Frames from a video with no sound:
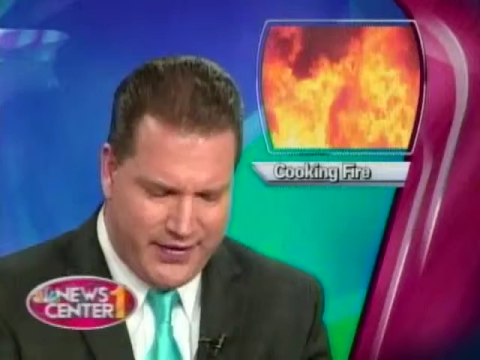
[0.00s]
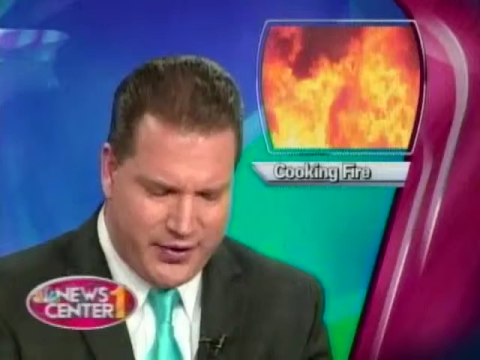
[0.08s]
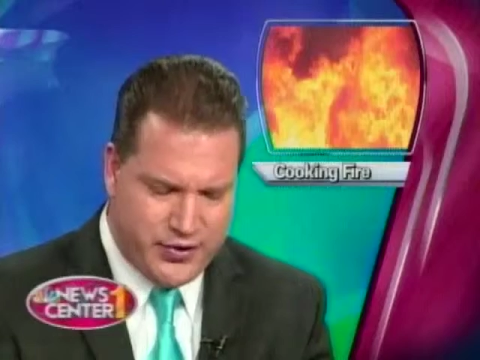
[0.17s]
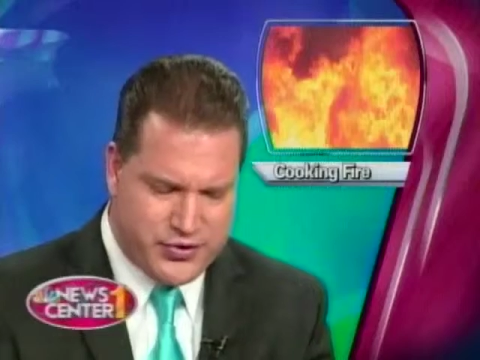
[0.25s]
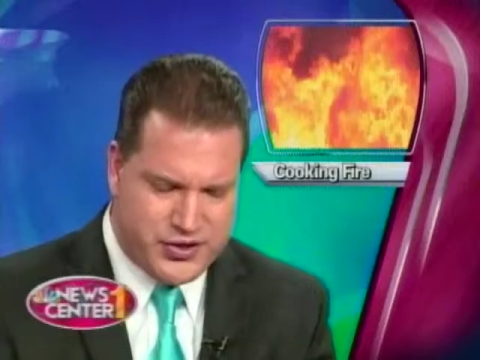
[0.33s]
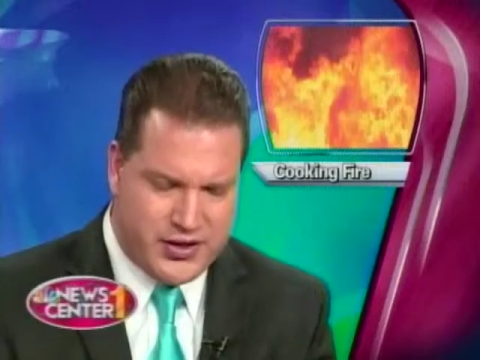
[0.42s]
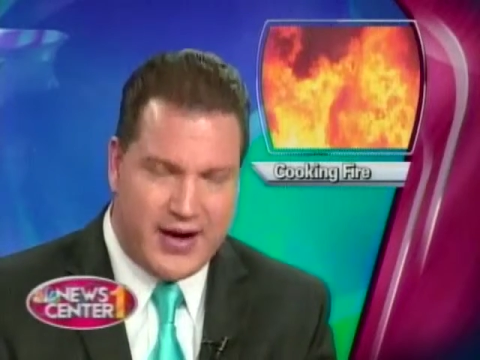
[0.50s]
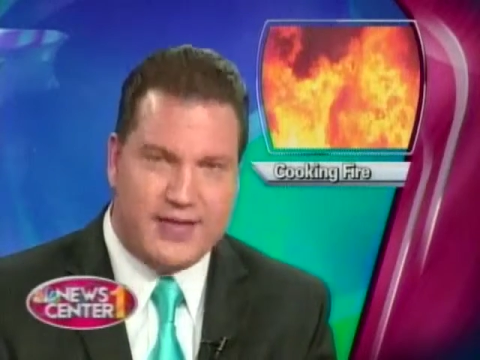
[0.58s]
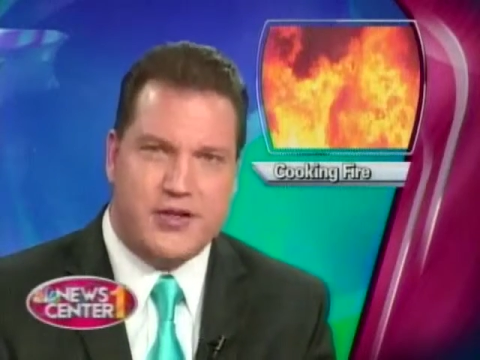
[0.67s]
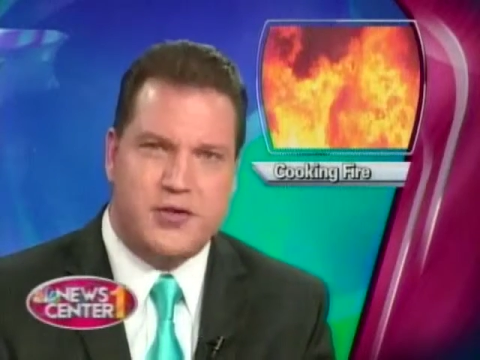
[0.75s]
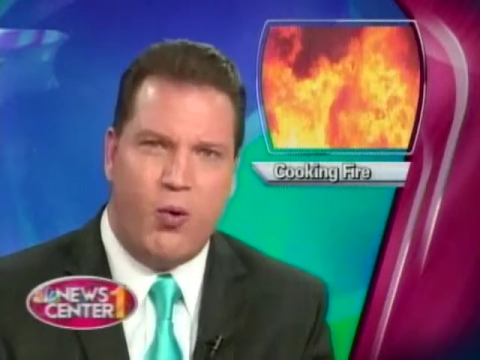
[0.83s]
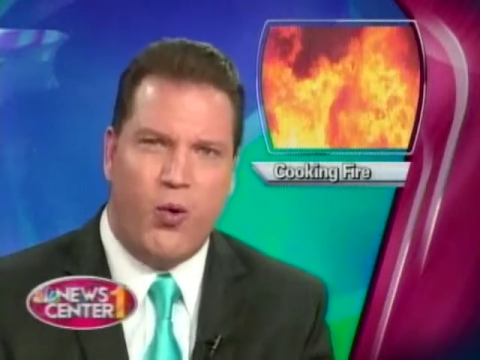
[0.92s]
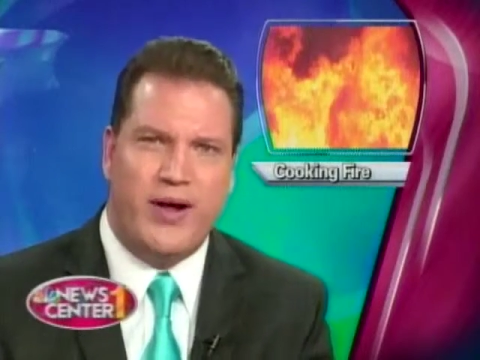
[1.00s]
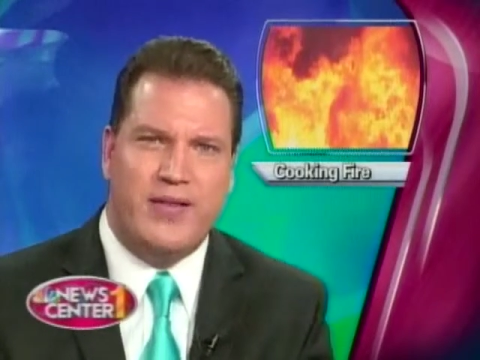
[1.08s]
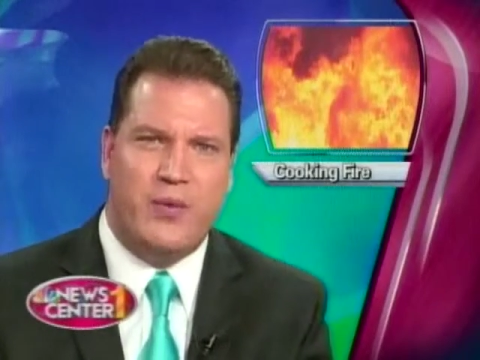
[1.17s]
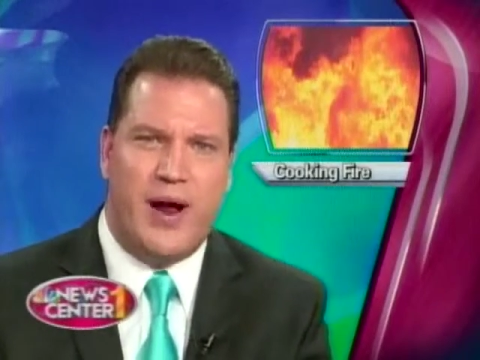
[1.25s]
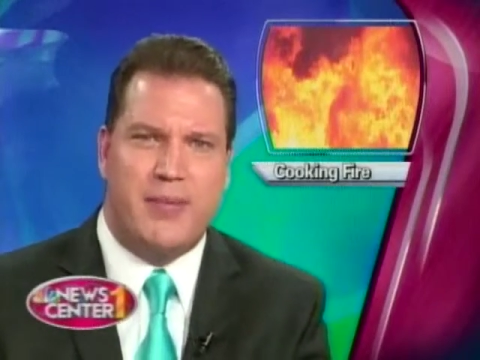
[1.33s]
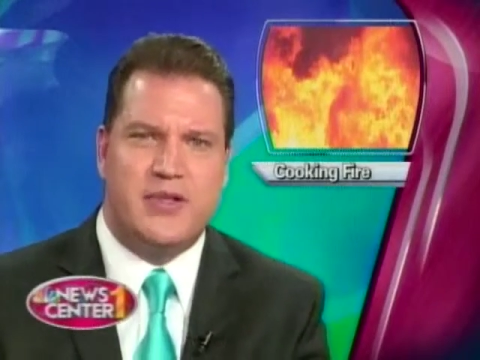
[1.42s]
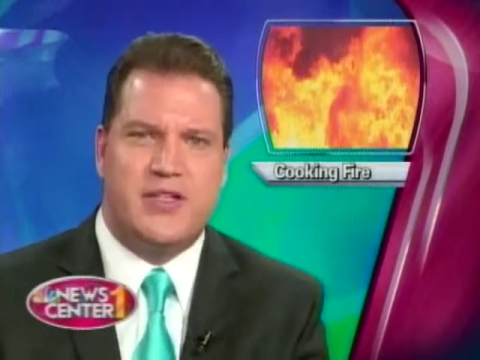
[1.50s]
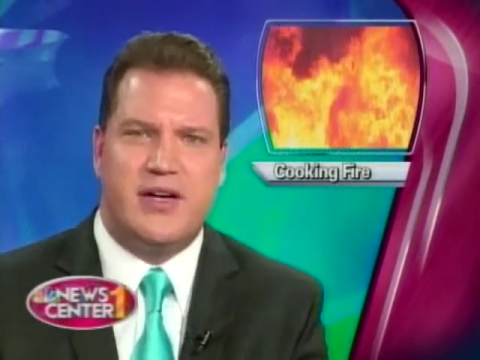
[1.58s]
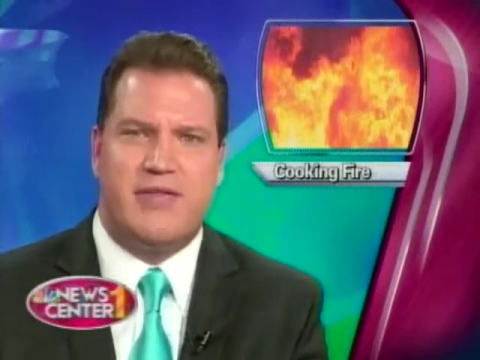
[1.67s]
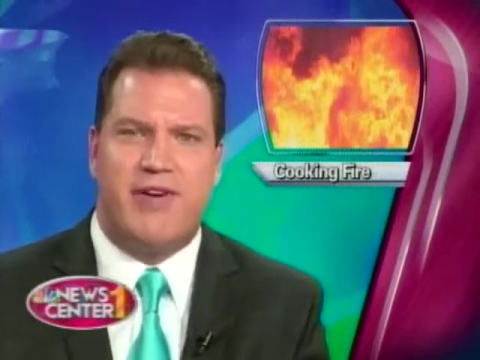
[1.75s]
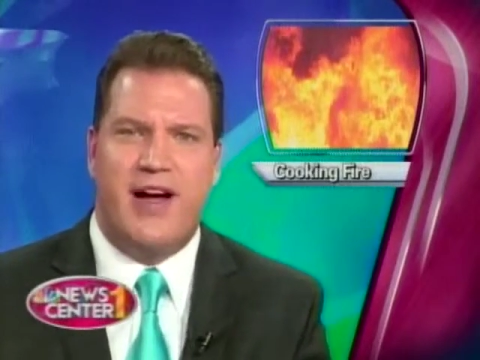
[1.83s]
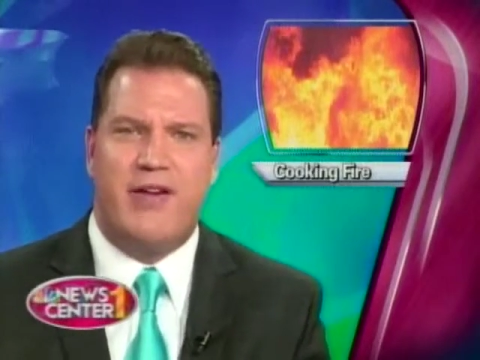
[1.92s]
Other news tonight, this morning, the Rapid
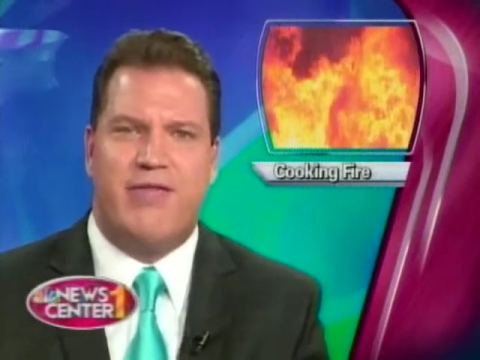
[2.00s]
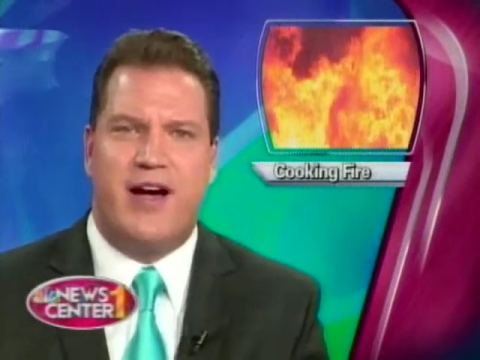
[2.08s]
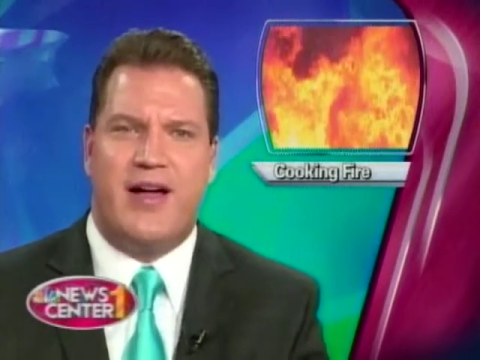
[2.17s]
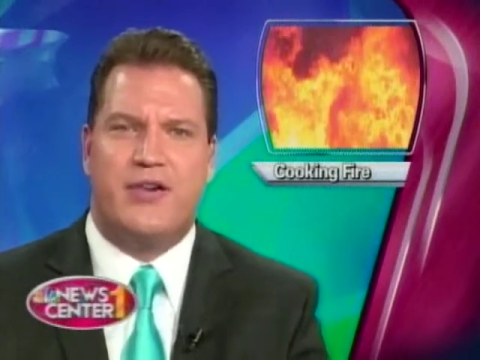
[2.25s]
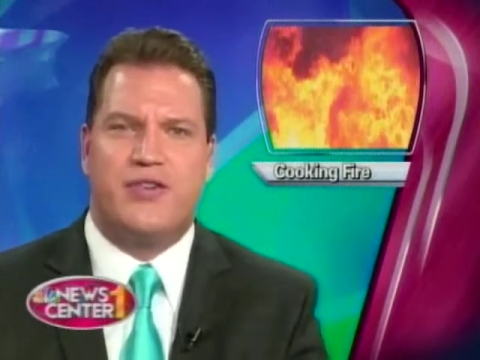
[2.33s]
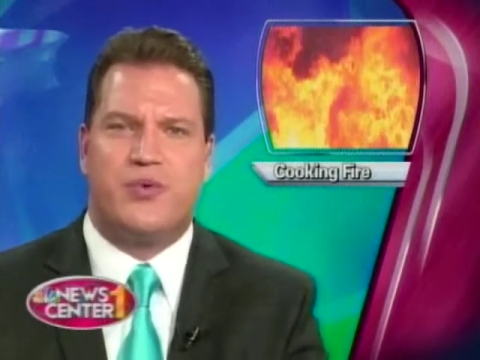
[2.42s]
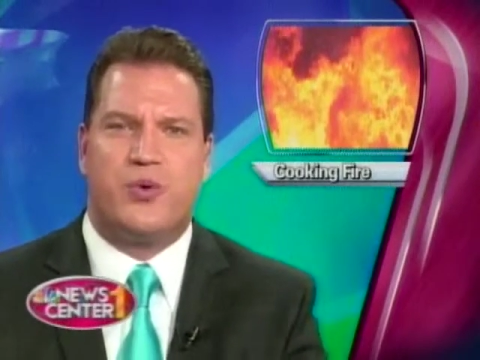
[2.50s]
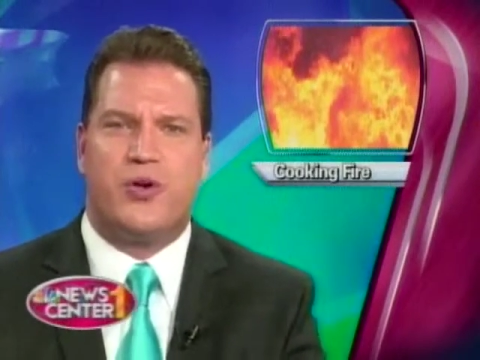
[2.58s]
City firefighters